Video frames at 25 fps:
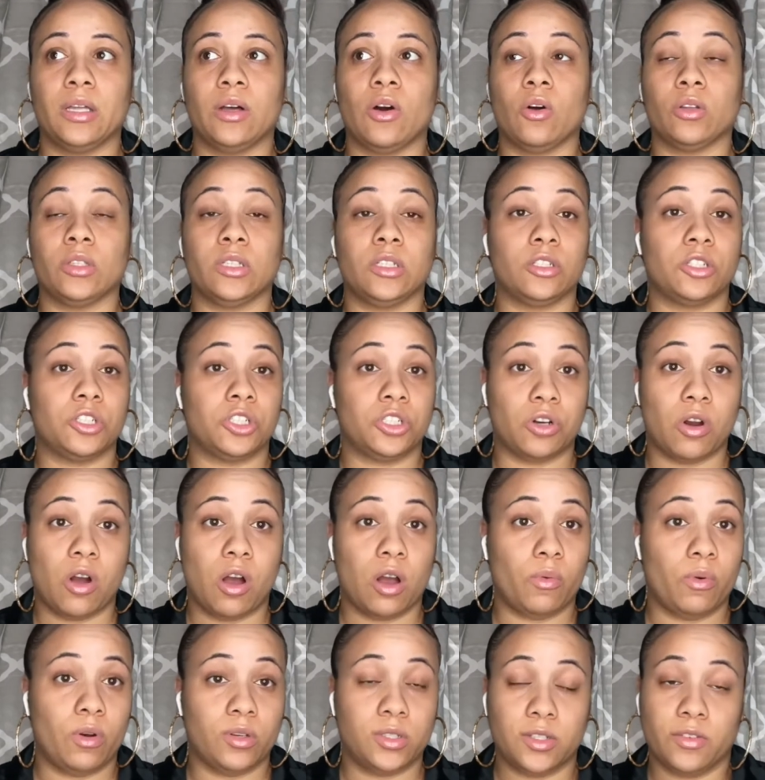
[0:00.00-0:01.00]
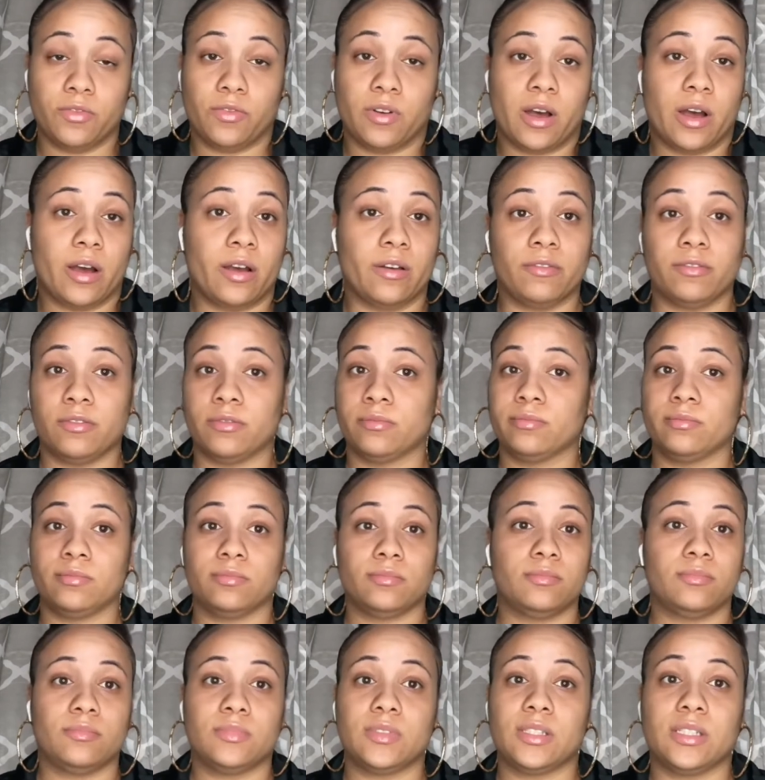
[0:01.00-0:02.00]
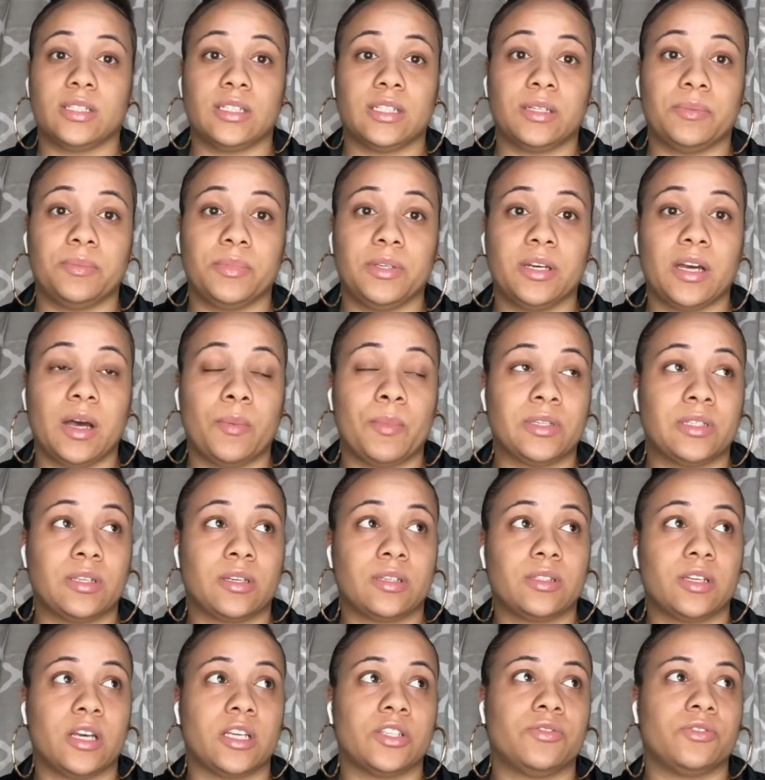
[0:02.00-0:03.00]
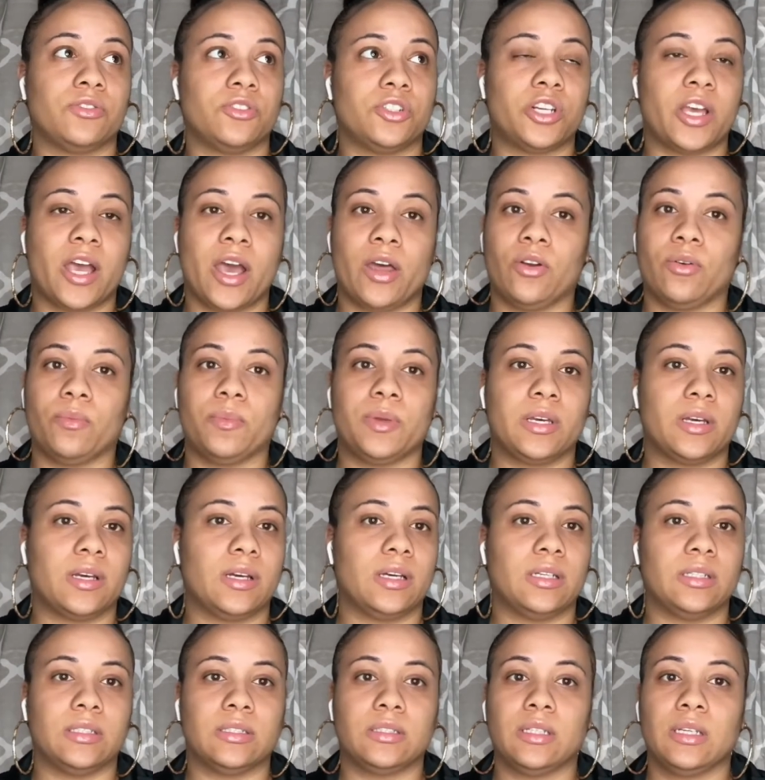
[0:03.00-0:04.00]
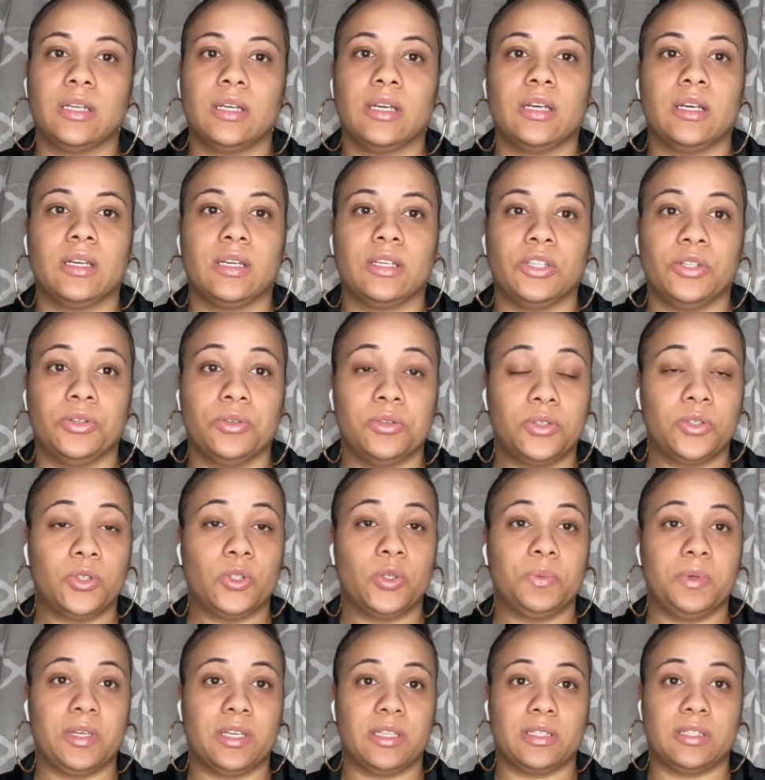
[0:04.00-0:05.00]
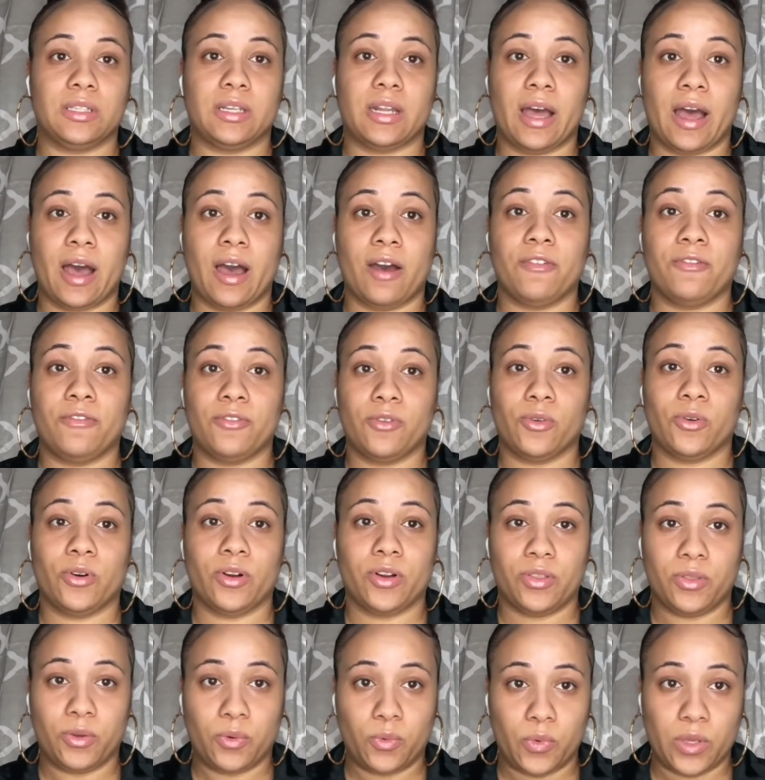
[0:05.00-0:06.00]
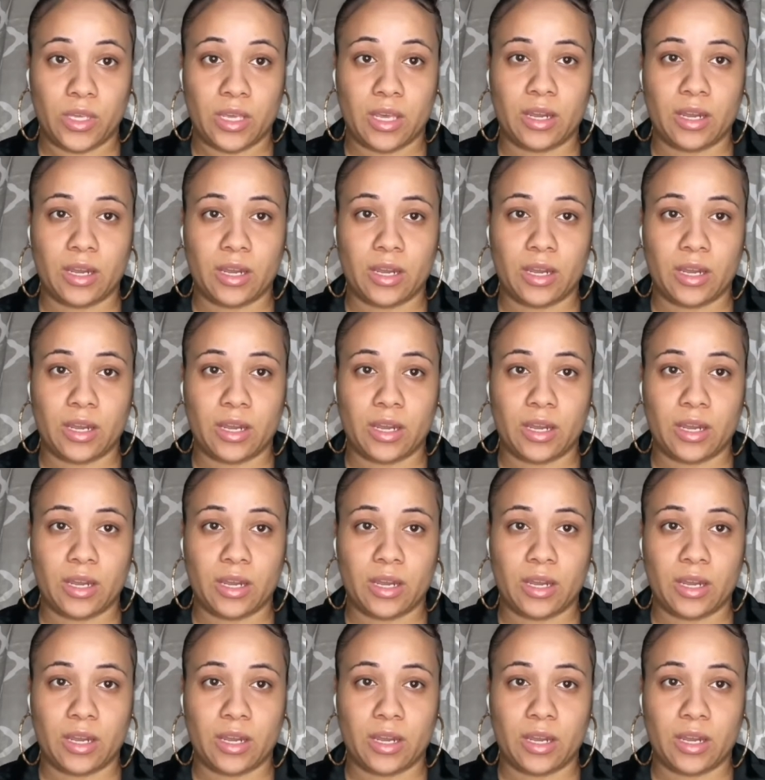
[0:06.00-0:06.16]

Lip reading: only the strong will survive to become a successful channel, because YouTube is not for the weak.